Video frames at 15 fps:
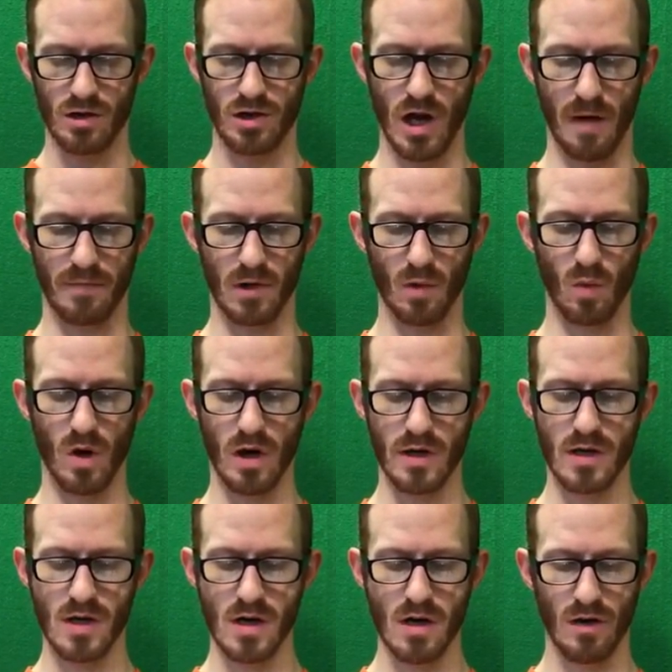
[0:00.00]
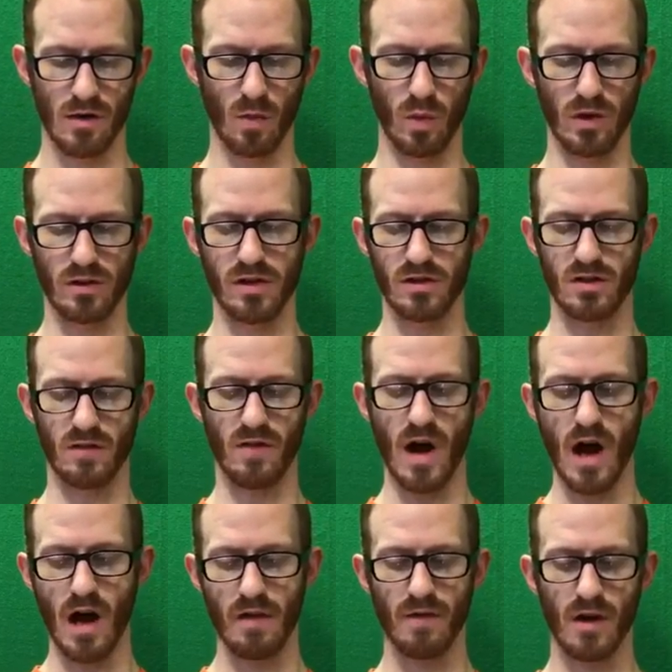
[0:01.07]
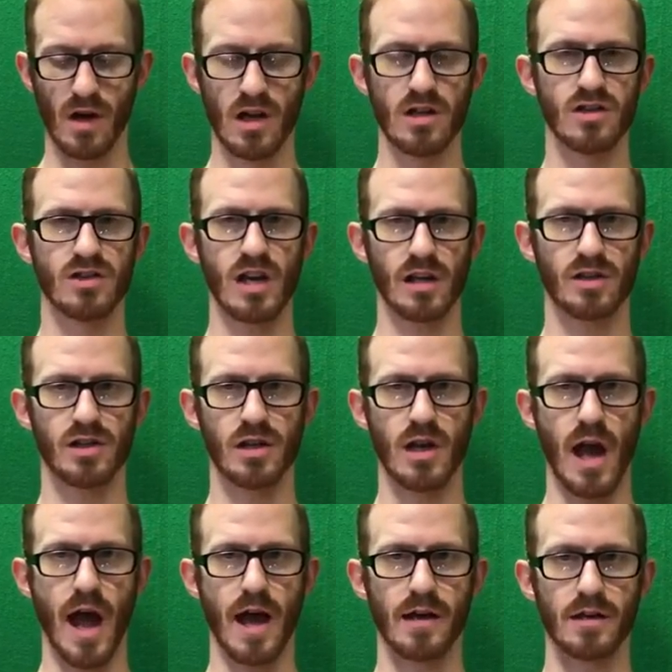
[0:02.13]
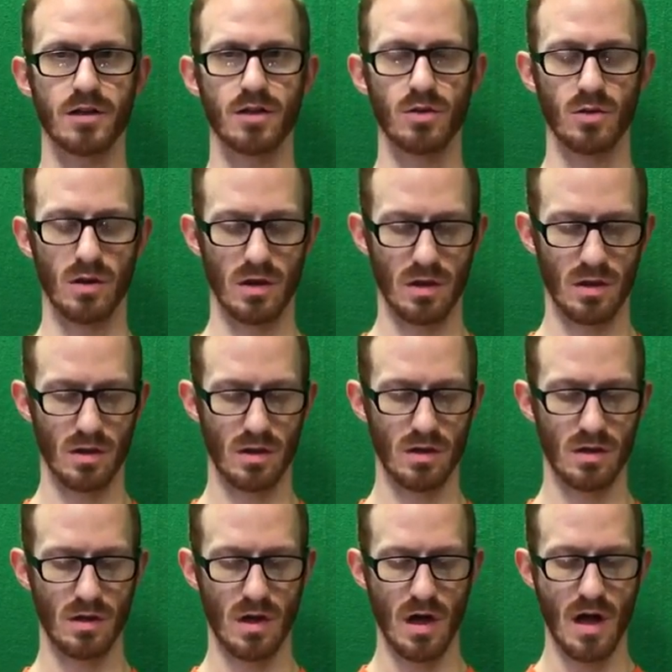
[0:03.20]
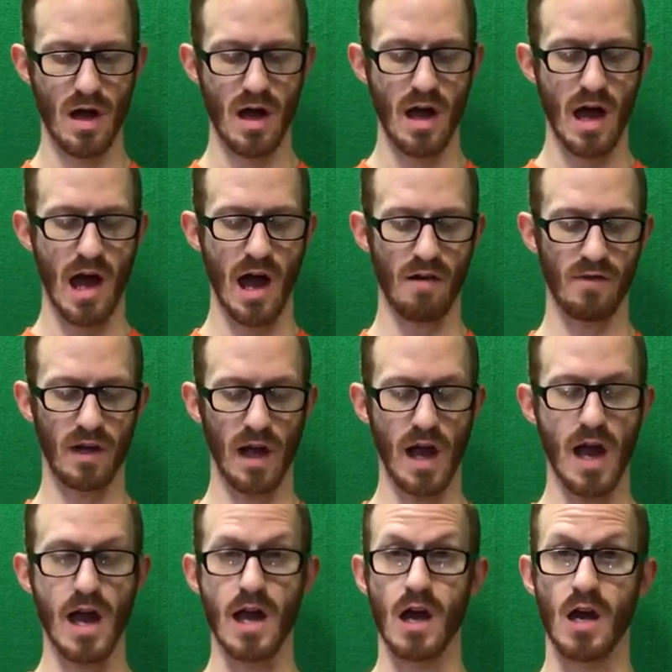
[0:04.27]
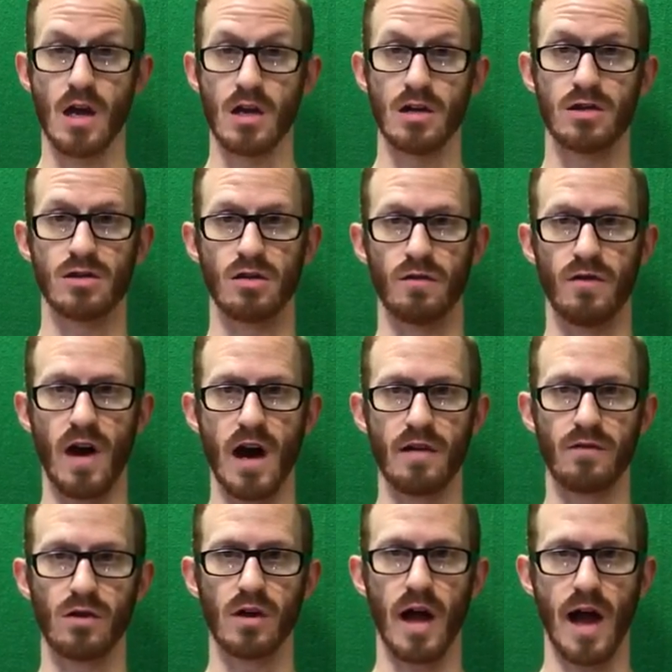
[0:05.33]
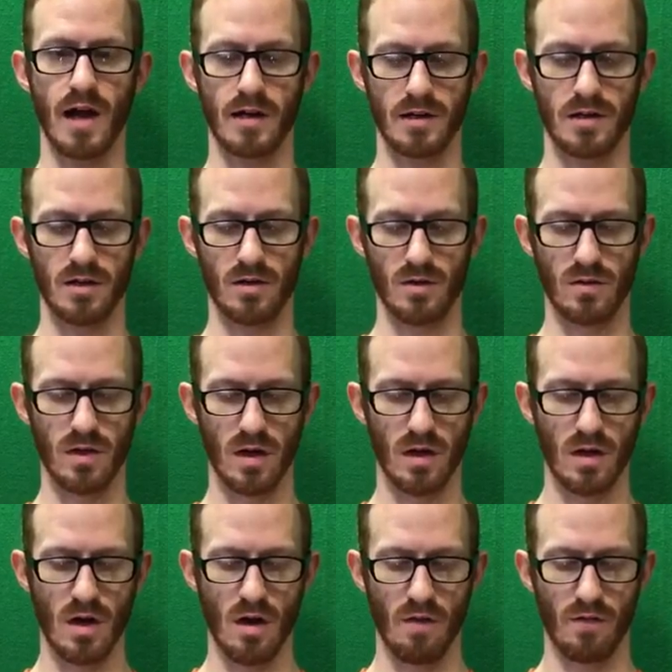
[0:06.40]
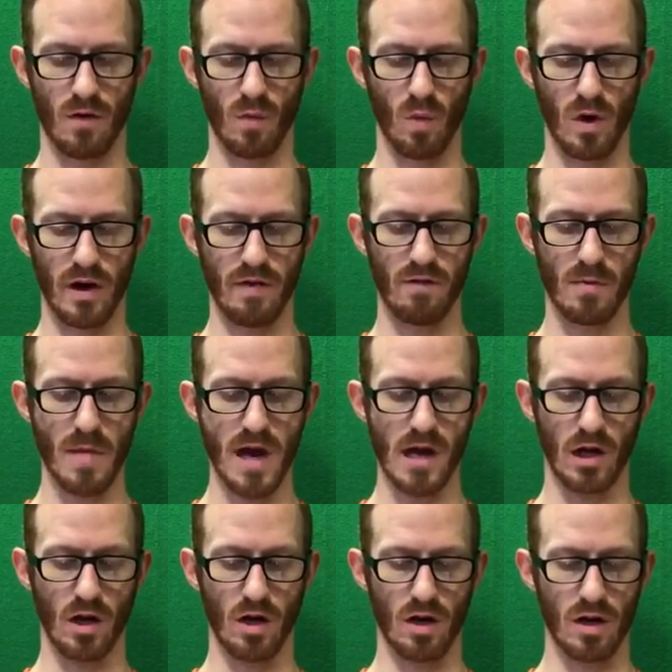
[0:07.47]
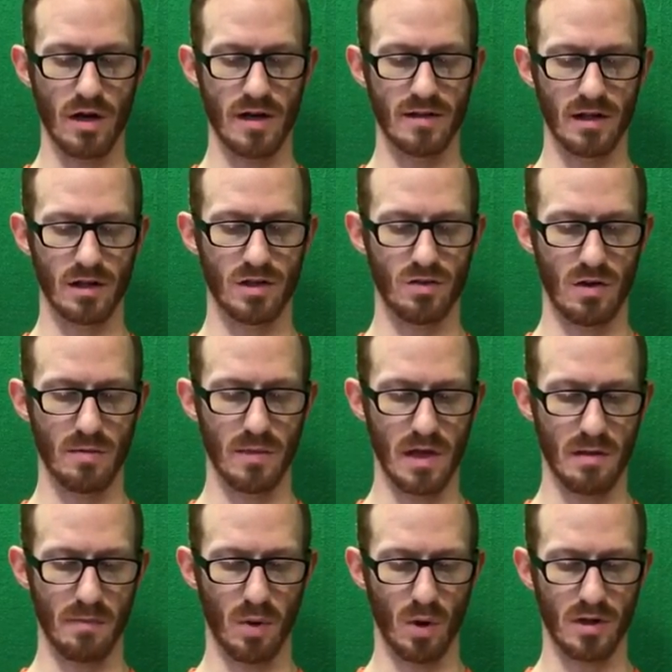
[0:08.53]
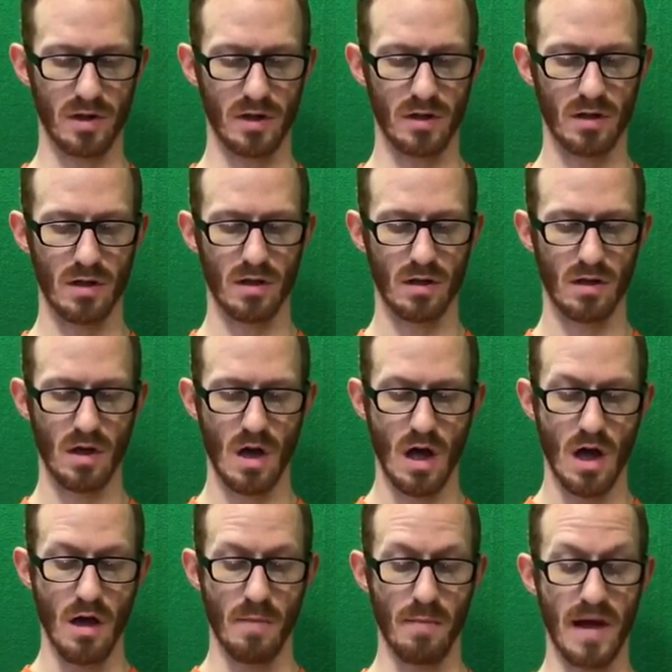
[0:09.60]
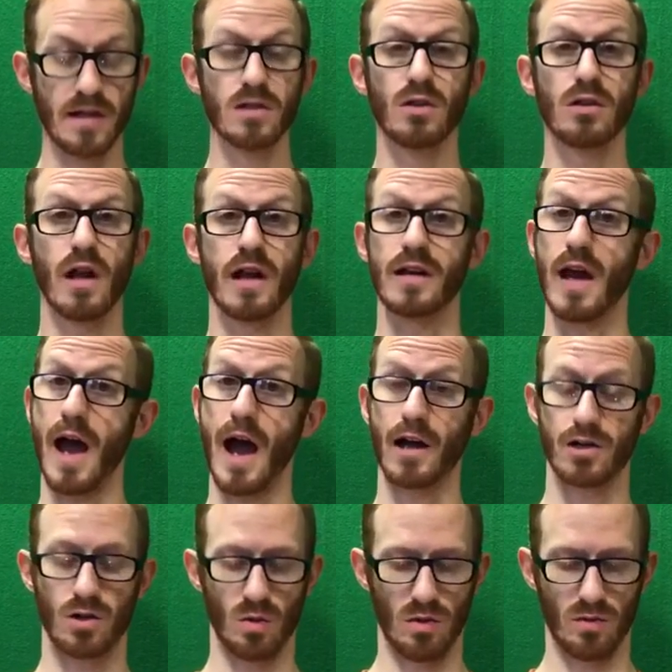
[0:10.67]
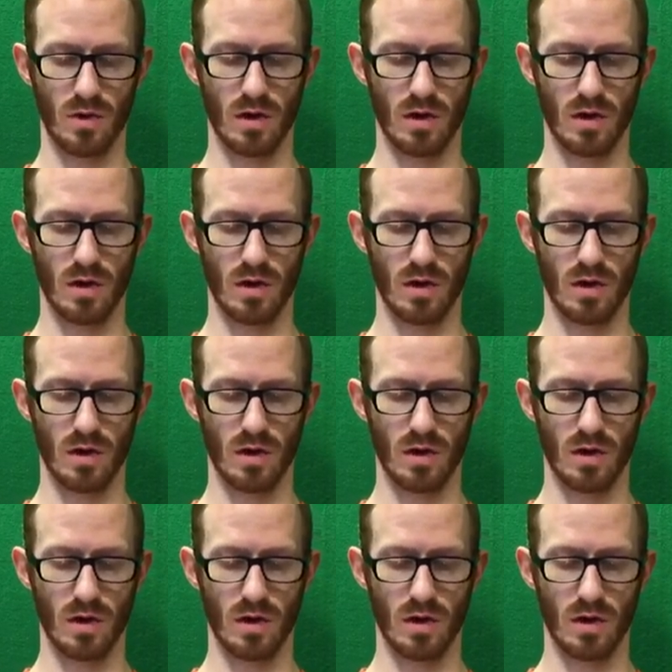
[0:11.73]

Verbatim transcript: Chapter 1 The Will to Survive, Section Attitude. Having a survival attitude for whatever may occur is extremely important. Mental and actual